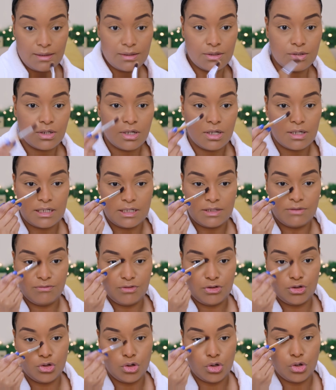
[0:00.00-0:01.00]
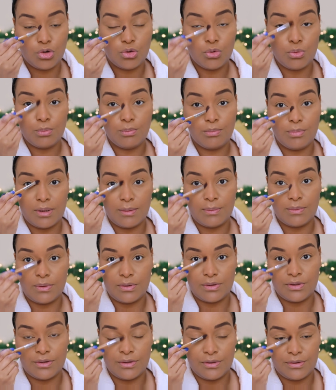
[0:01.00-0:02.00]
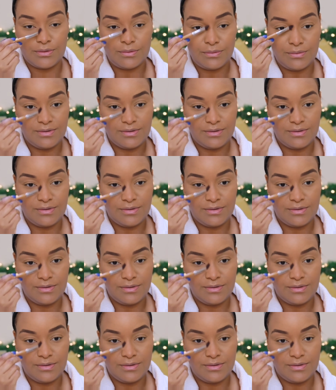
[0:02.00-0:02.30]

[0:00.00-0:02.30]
You can't live in your own bubble, You